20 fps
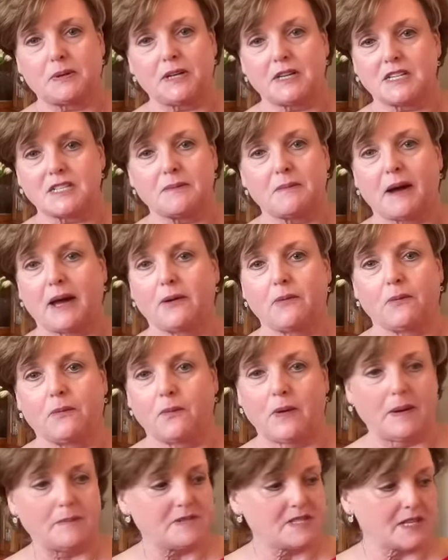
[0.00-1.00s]
put it to my
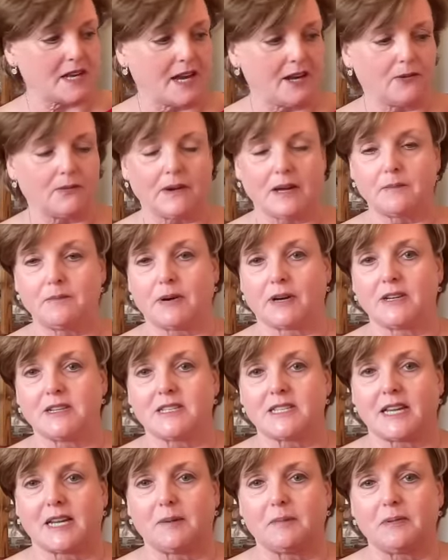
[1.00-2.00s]
website,
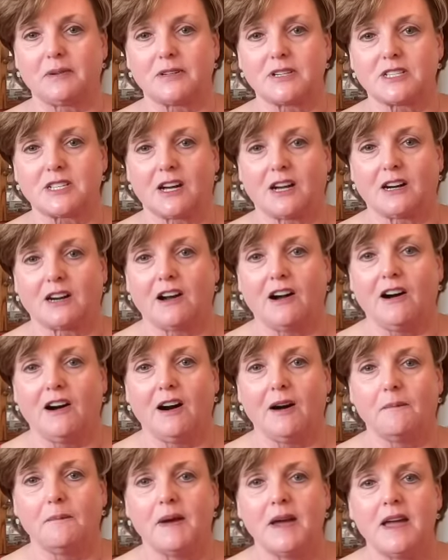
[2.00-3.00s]

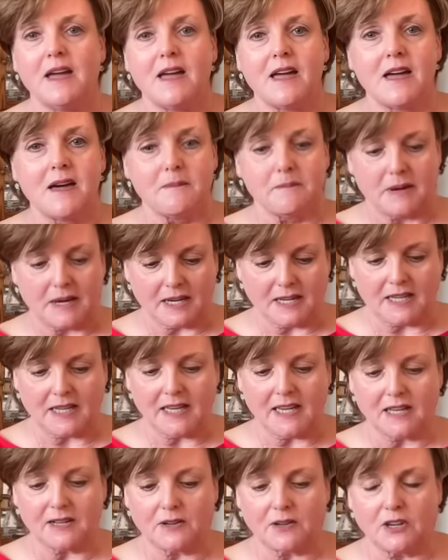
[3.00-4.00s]
redbarnsamplers.com. But
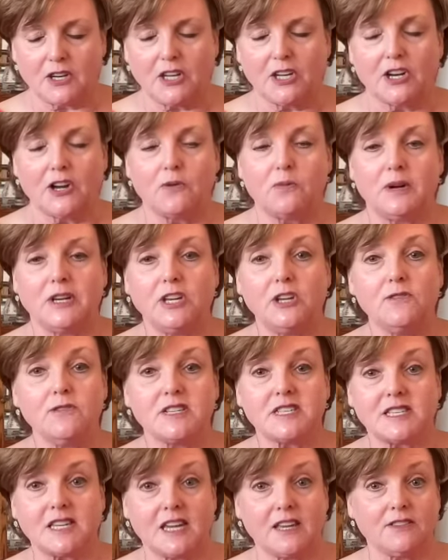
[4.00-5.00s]
again, you know, when you
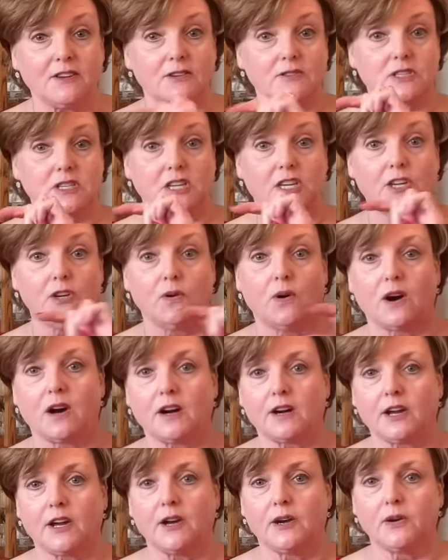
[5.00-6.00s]
see those QR
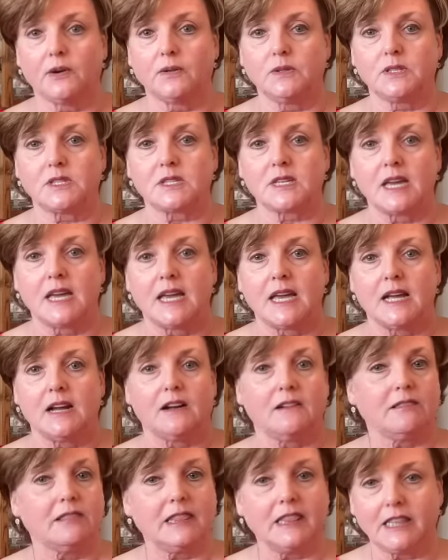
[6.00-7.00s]
codes,
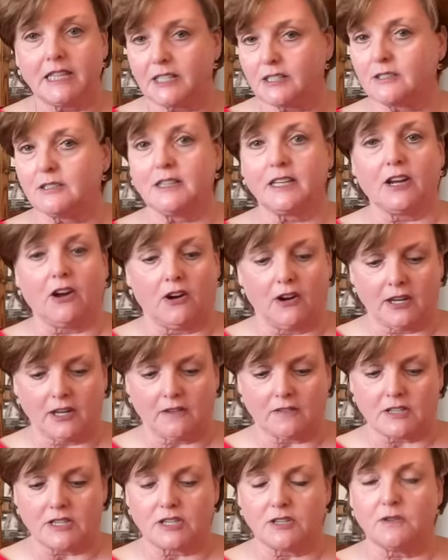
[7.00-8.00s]
literally all you
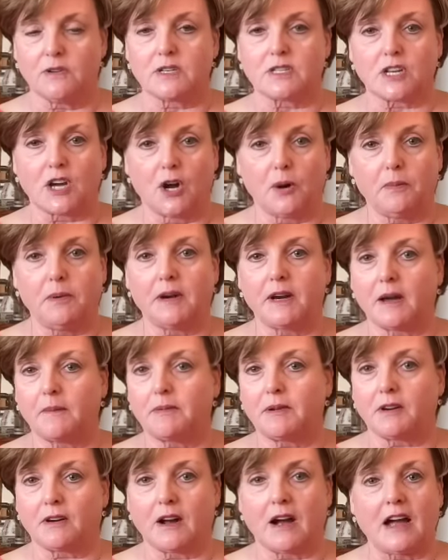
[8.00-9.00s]
have to do is open up
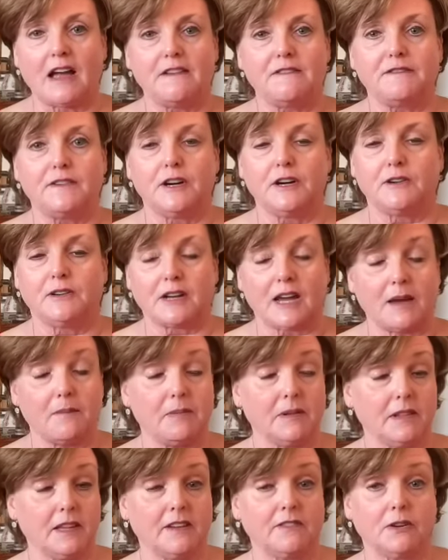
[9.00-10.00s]
your iPhone. I
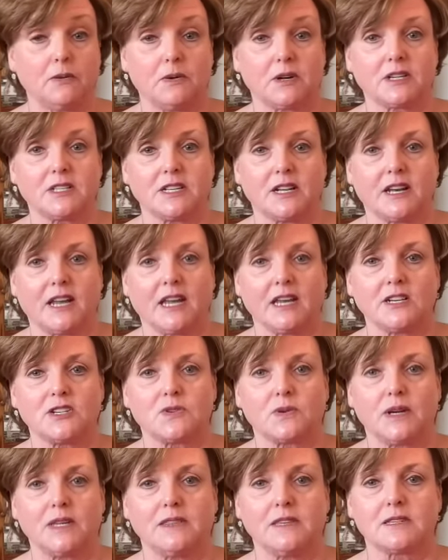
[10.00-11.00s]
believe it works on
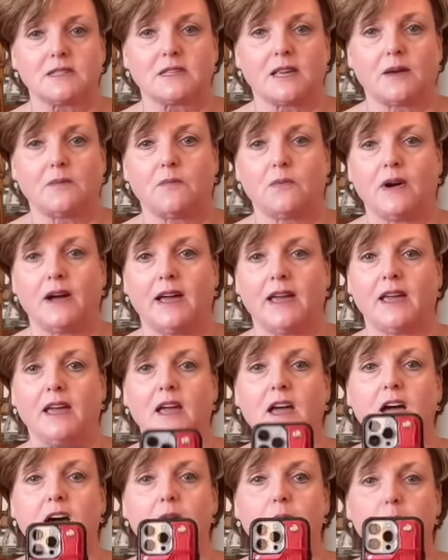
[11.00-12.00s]
Android the same way.
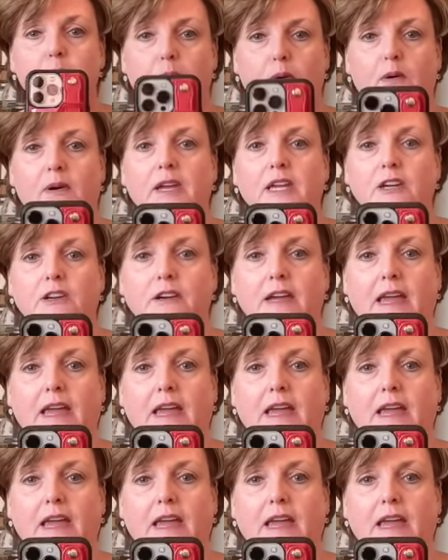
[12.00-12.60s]
Point your